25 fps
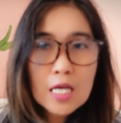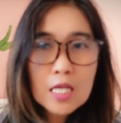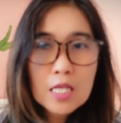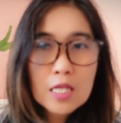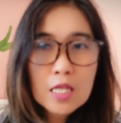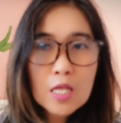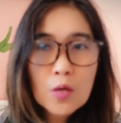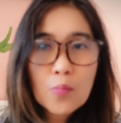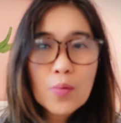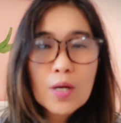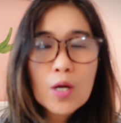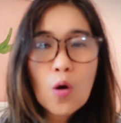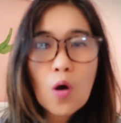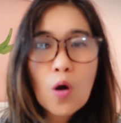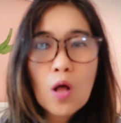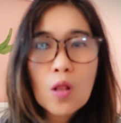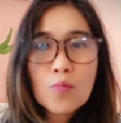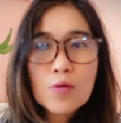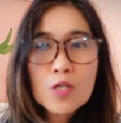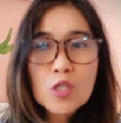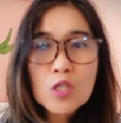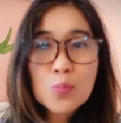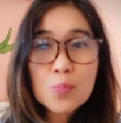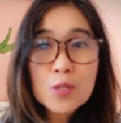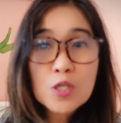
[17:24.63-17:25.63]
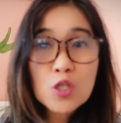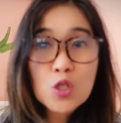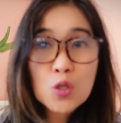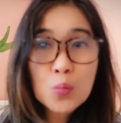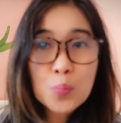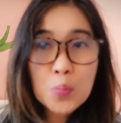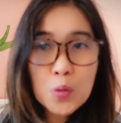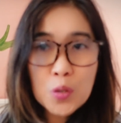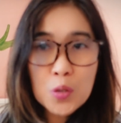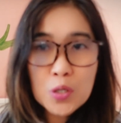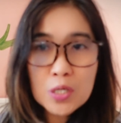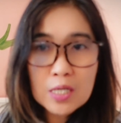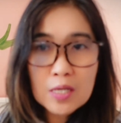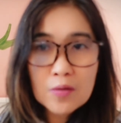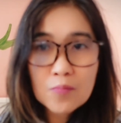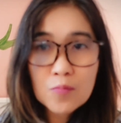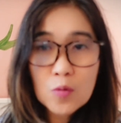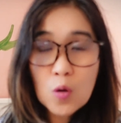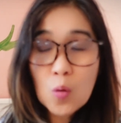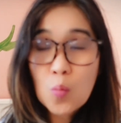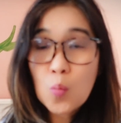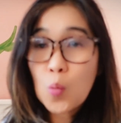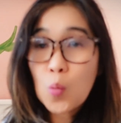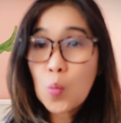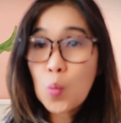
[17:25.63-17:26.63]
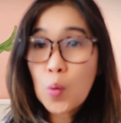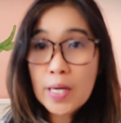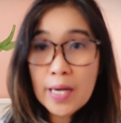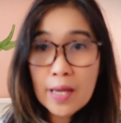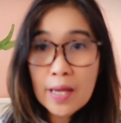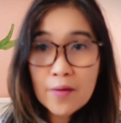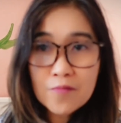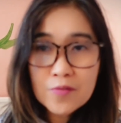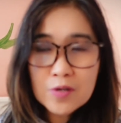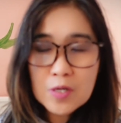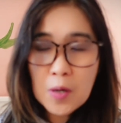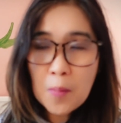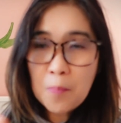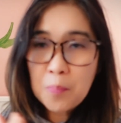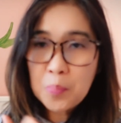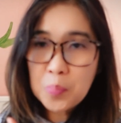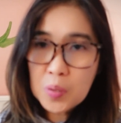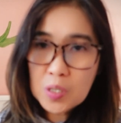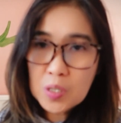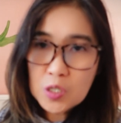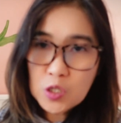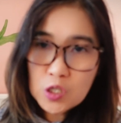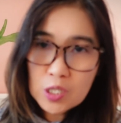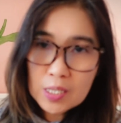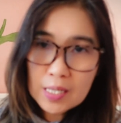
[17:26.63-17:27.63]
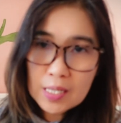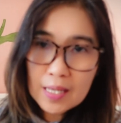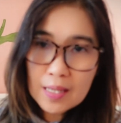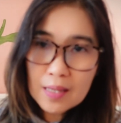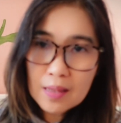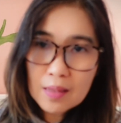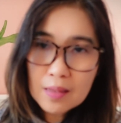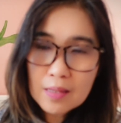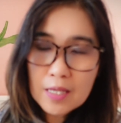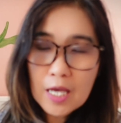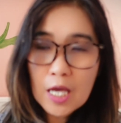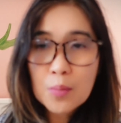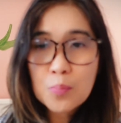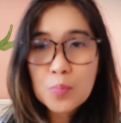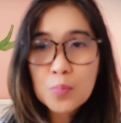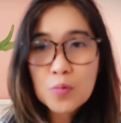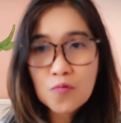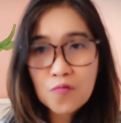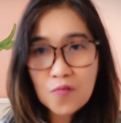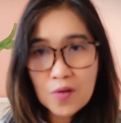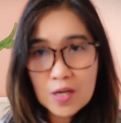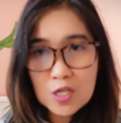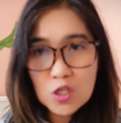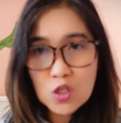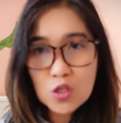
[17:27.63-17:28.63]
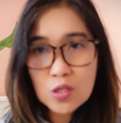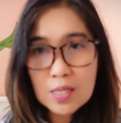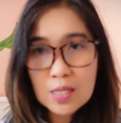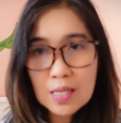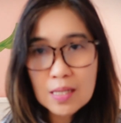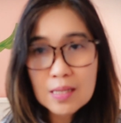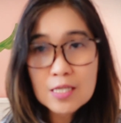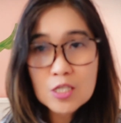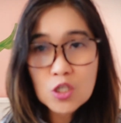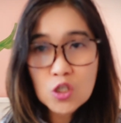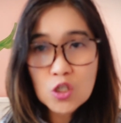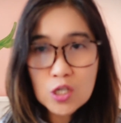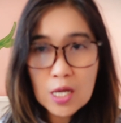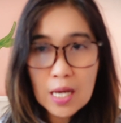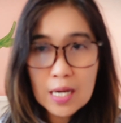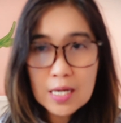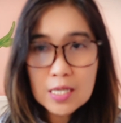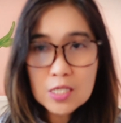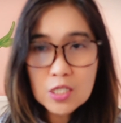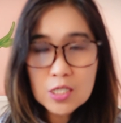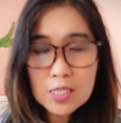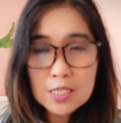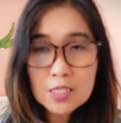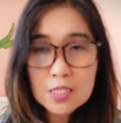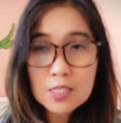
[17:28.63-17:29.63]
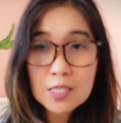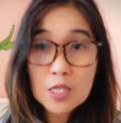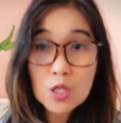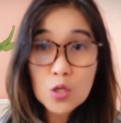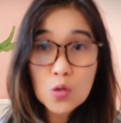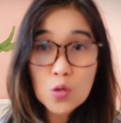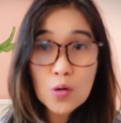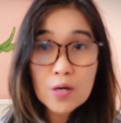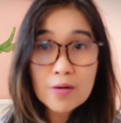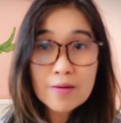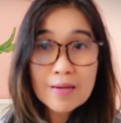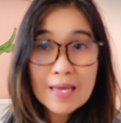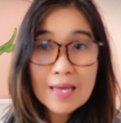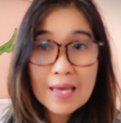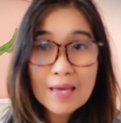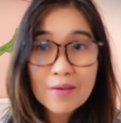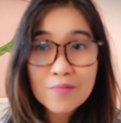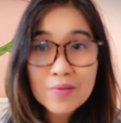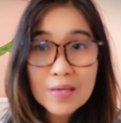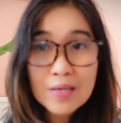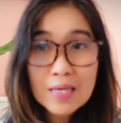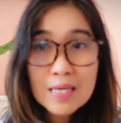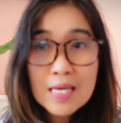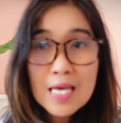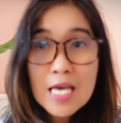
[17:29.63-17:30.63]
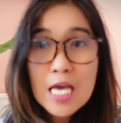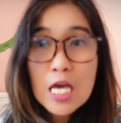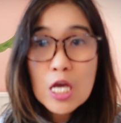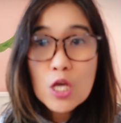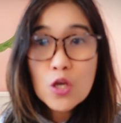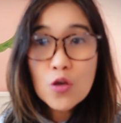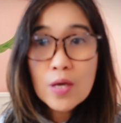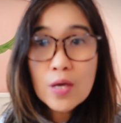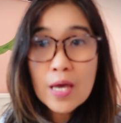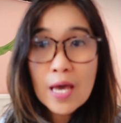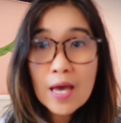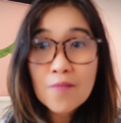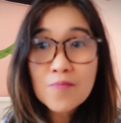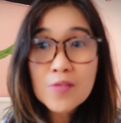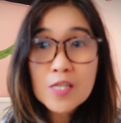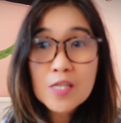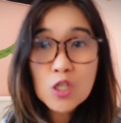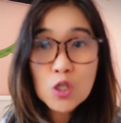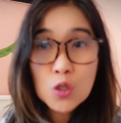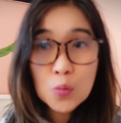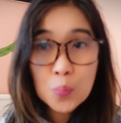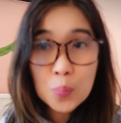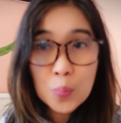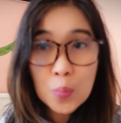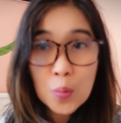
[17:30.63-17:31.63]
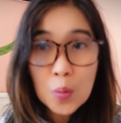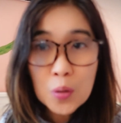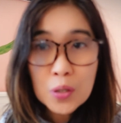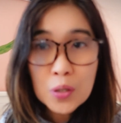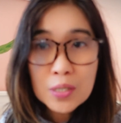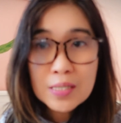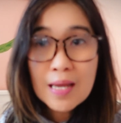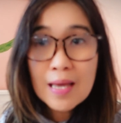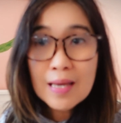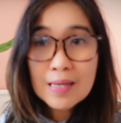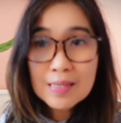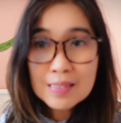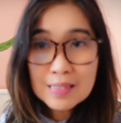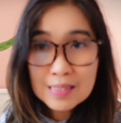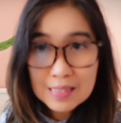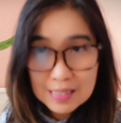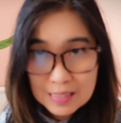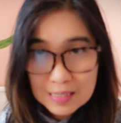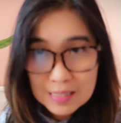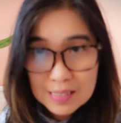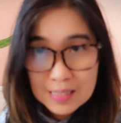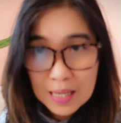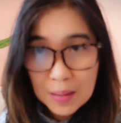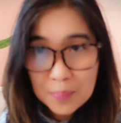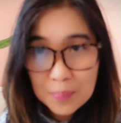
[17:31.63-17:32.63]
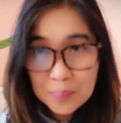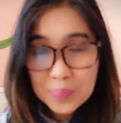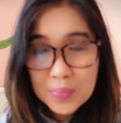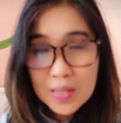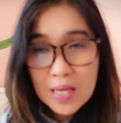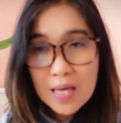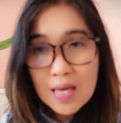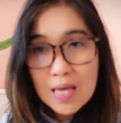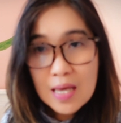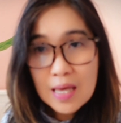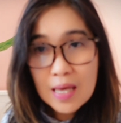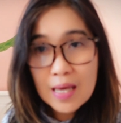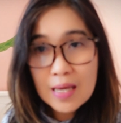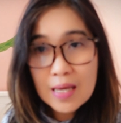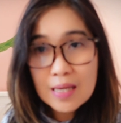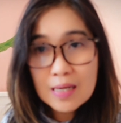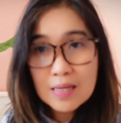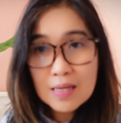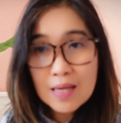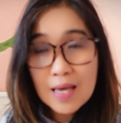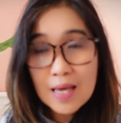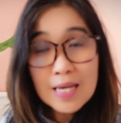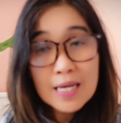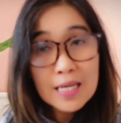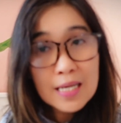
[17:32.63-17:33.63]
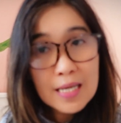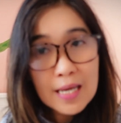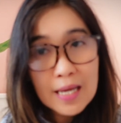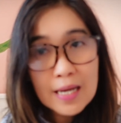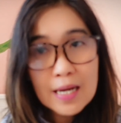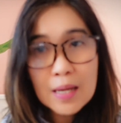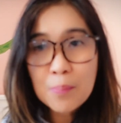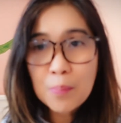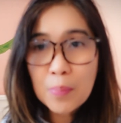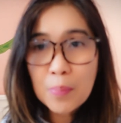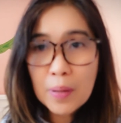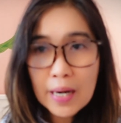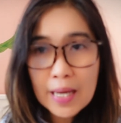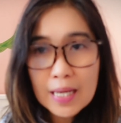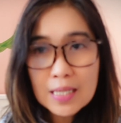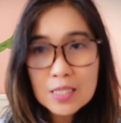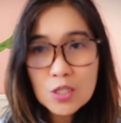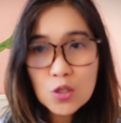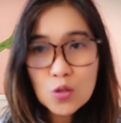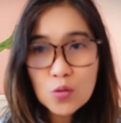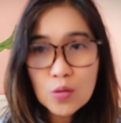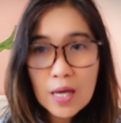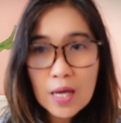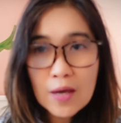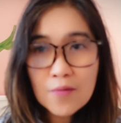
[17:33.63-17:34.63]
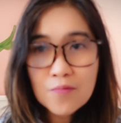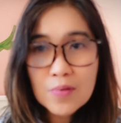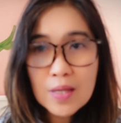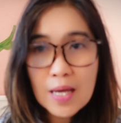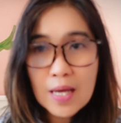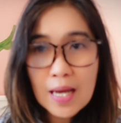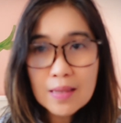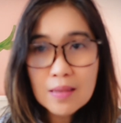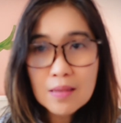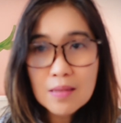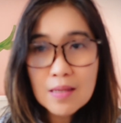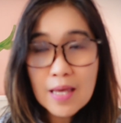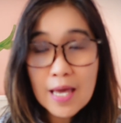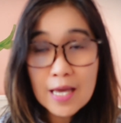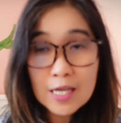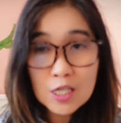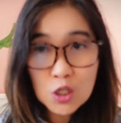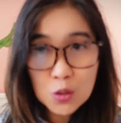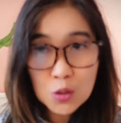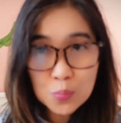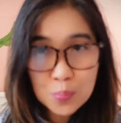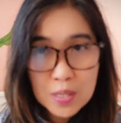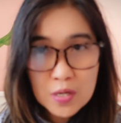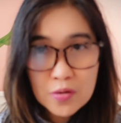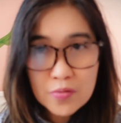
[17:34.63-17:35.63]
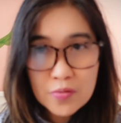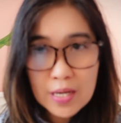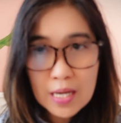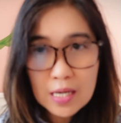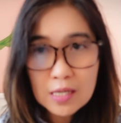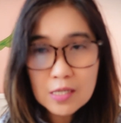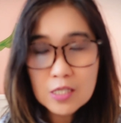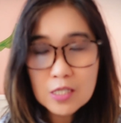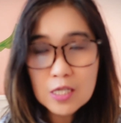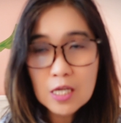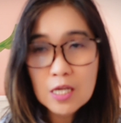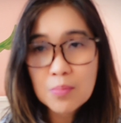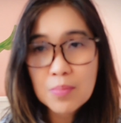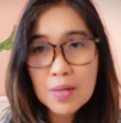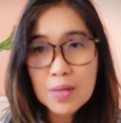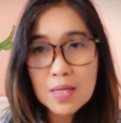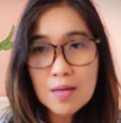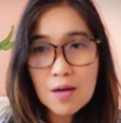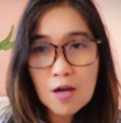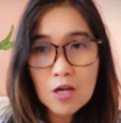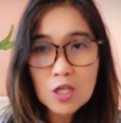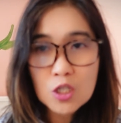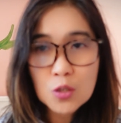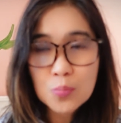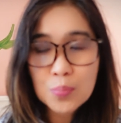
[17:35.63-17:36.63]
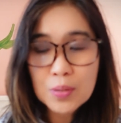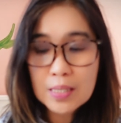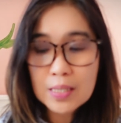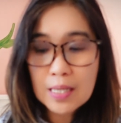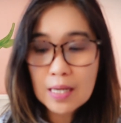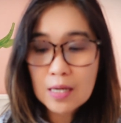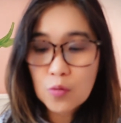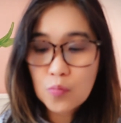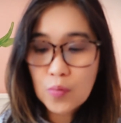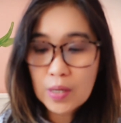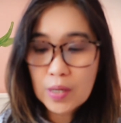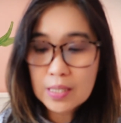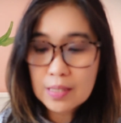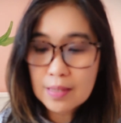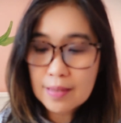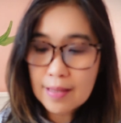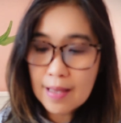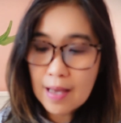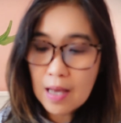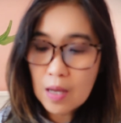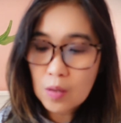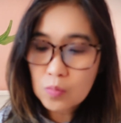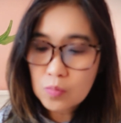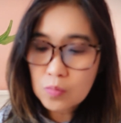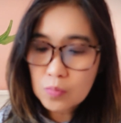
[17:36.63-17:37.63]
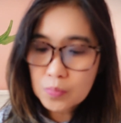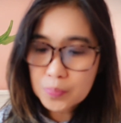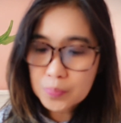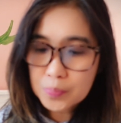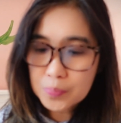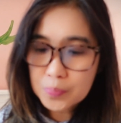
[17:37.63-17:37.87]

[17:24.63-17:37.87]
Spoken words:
they will always be supportive of whatever personal and professional challenges that you are having. You have the support system. And again, I'm blessed to have that experience in my hospital right now.